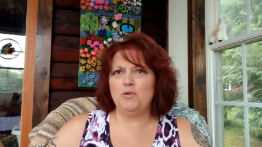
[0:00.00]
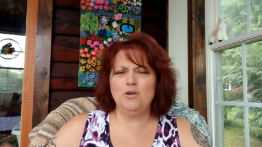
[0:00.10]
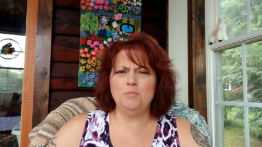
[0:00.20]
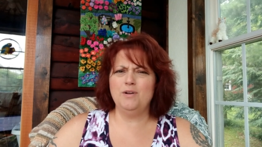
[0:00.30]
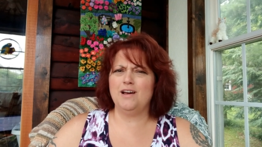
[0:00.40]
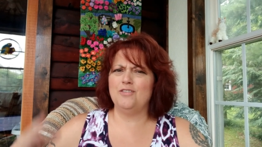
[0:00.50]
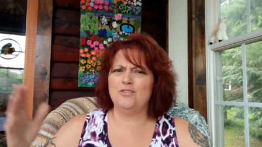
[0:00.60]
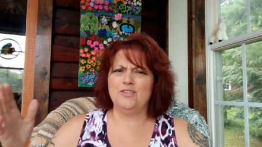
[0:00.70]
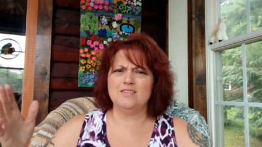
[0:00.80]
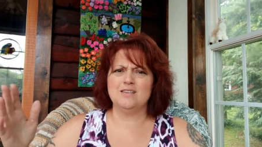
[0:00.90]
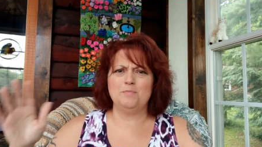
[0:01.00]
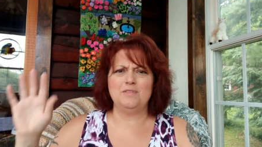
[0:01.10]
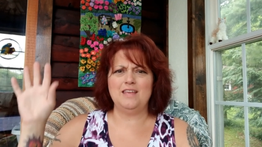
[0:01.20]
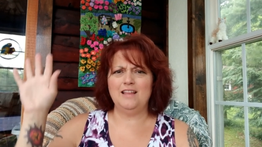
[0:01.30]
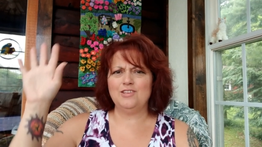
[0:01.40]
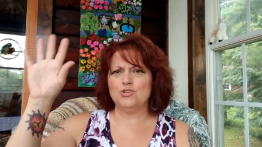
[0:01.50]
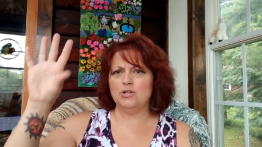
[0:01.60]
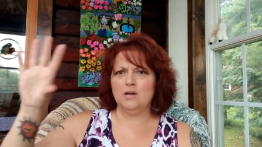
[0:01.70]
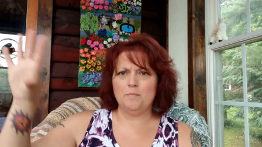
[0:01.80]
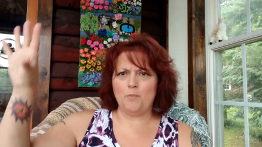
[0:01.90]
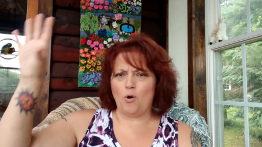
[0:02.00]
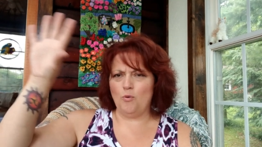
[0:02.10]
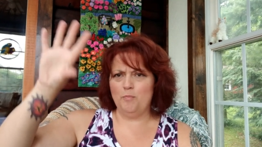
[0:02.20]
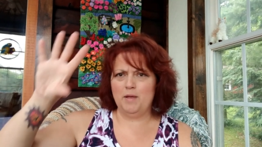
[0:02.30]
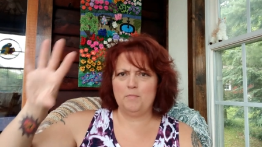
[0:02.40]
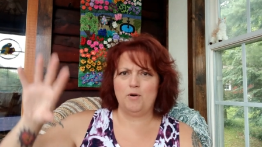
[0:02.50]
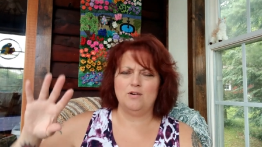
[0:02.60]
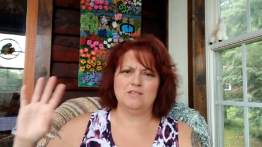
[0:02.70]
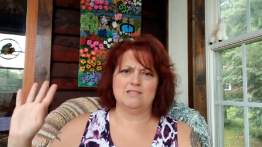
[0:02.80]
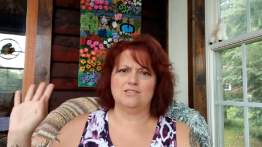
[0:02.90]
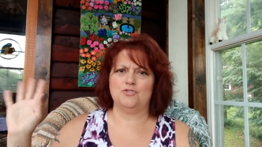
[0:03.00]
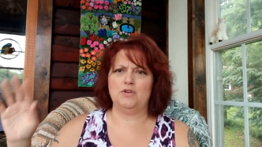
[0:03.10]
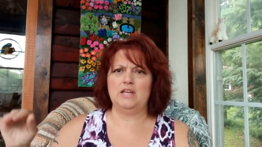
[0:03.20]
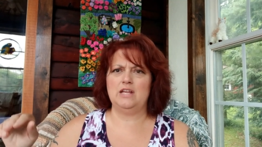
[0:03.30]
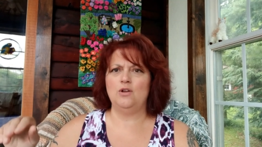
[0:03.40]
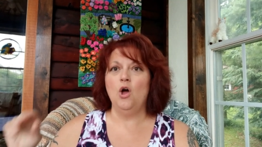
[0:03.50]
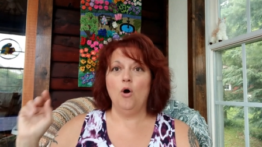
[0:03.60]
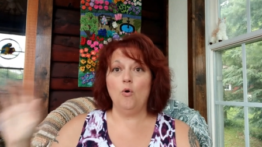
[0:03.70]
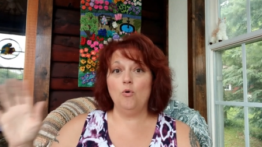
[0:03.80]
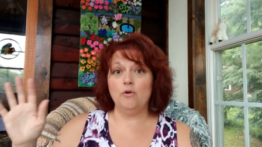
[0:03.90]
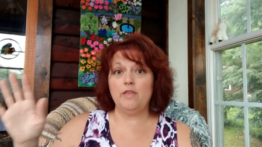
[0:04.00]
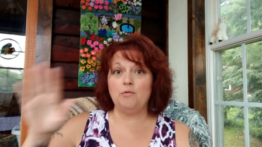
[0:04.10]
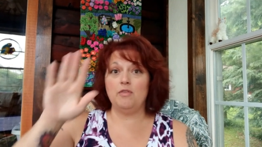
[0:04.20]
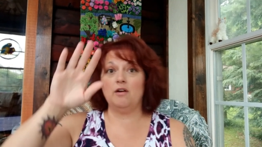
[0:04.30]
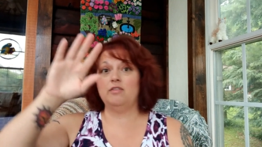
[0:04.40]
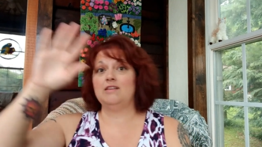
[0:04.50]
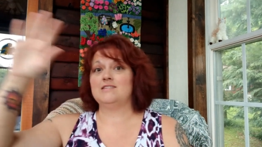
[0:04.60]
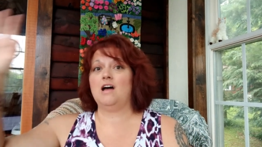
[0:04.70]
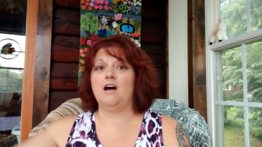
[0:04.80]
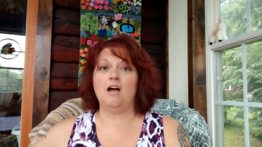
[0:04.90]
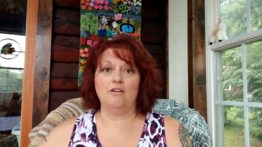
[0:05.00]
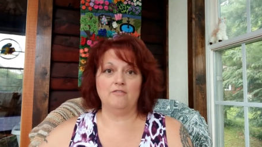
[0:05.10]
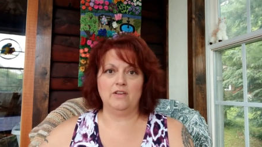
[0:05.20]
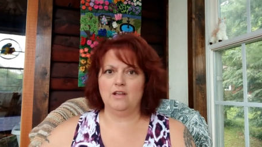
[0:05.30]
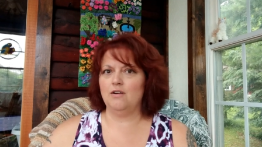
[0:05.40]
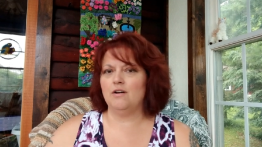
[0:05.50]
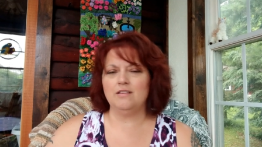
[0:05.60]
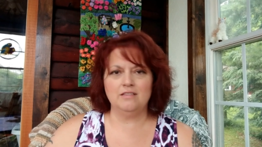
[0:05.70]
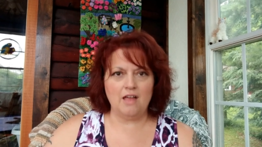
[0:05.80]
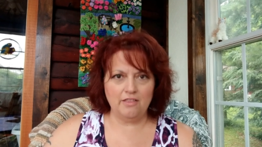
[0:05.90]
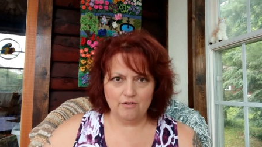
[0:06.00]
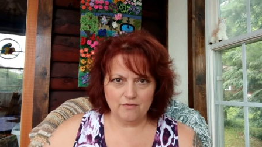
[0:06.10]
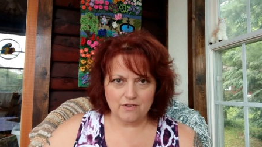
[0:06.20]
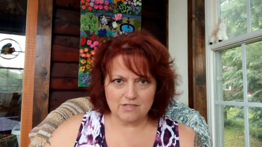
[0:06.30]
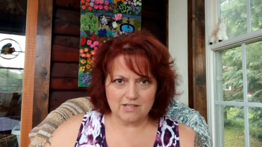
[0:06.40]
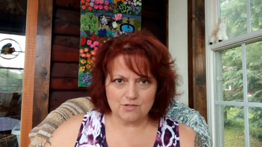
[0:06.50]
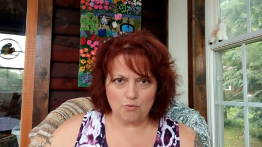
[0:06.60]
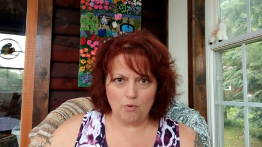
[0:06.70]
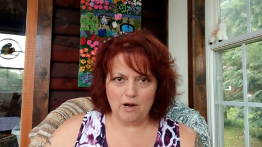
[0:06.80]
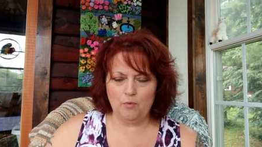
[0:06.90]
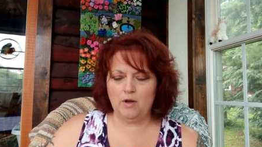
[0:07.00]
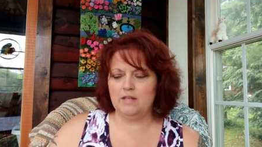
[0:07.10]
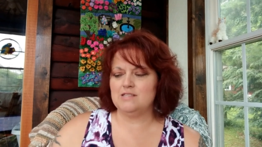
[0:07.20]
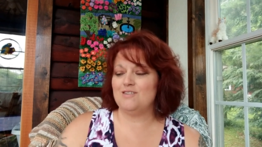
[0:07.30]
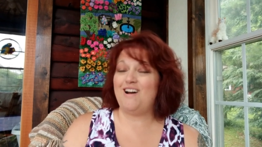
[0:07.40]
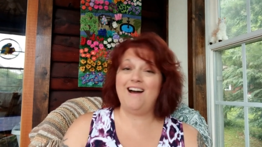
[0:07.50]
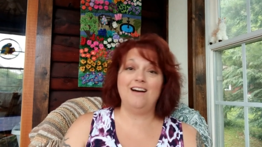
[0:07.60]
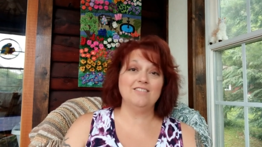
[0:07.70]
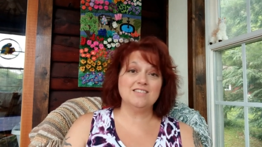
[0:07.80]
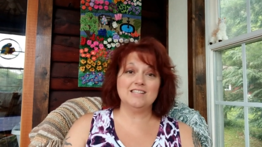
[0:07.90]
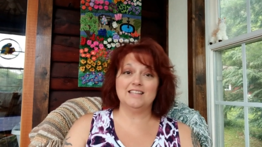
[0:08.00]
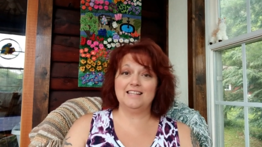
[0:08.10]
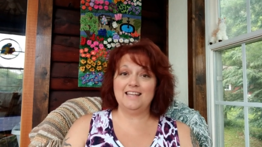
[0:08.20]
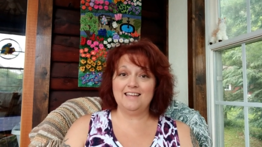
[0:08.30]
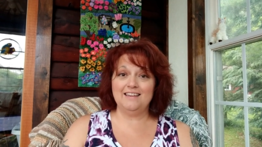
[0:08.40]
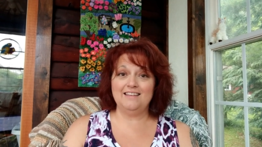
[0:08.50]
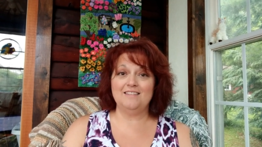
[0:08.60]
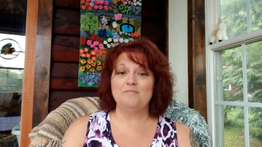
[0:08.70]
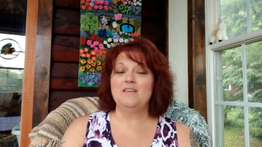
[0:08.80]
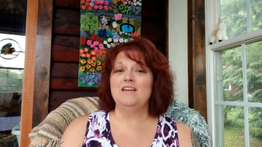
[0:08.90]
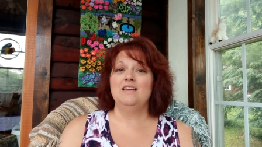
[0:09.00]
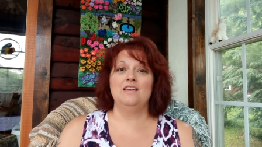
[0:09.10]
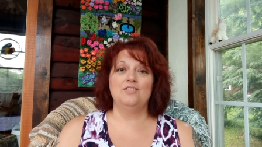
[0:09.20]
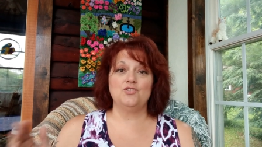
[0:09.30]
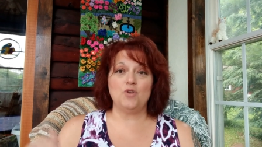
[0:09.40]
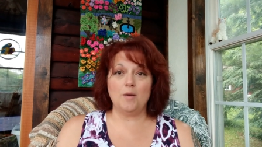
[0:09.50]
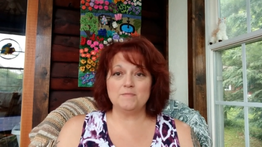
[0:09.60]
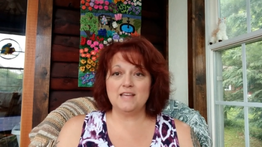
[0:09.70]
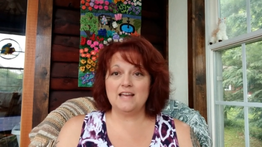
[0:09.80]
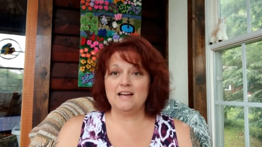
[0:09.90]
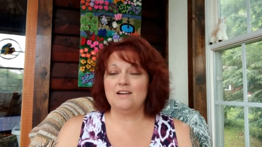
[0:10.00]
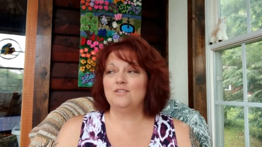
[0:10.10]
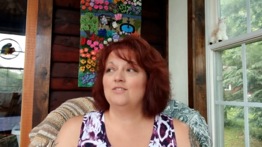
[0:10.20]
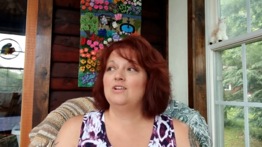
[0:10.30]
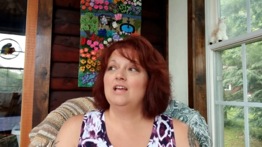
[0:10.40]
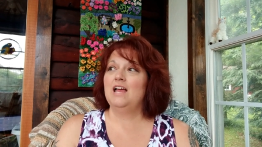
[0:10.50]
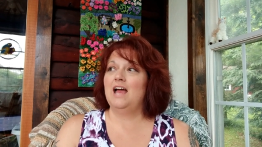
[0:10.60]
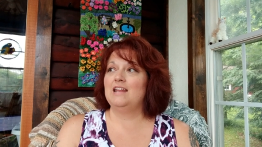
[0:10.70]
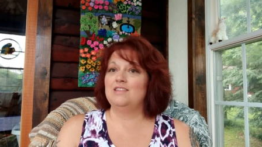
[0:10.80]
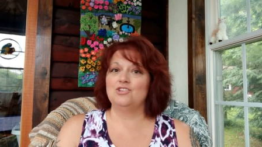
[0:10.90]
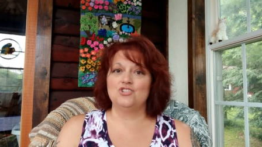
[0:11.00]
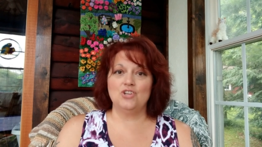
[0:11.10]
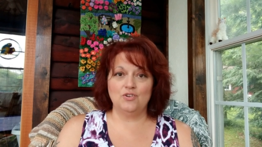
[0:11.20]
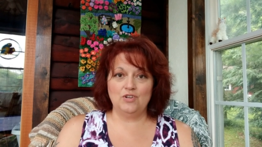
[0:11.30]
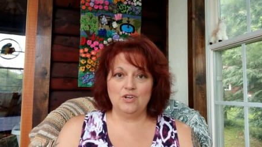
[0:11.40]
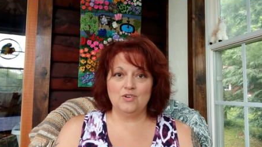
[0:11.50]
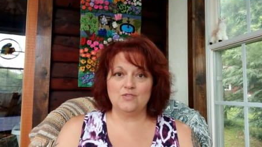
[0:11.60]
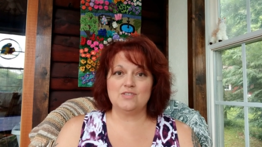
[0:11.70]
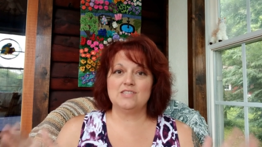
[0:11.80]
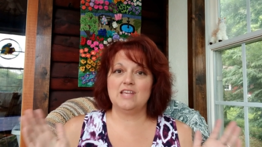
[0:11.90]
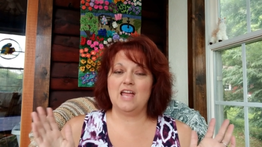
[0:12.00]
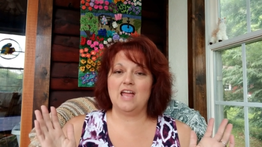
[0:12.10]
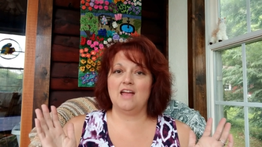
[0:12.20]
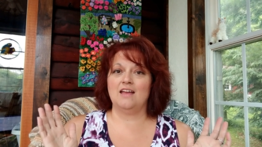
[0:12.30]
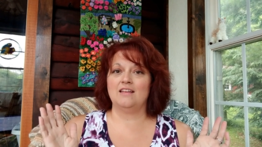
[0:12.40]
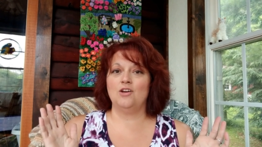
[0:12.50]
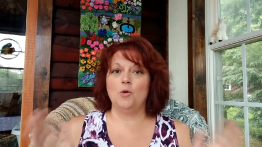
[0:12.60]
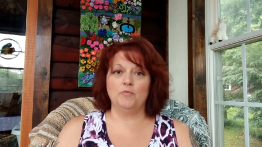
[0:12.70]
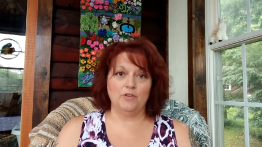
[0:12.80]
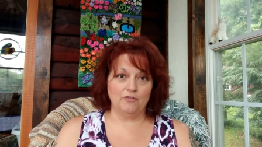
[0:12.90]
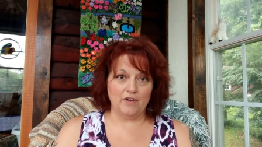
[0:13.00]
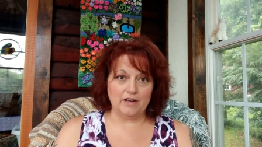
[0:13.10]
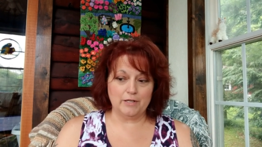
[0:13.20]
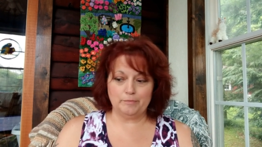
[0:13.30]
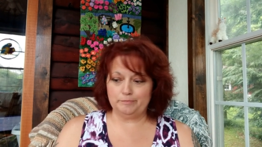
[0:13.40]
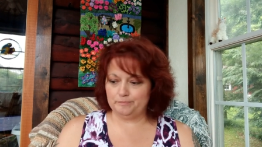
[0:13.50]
You can put other things up, but they like took up a whole big part of the screen or they were there the entire video. And neither of those things were what I wanted. So I'll just link it in the drop down and in the show notes and hopefully you'll find it.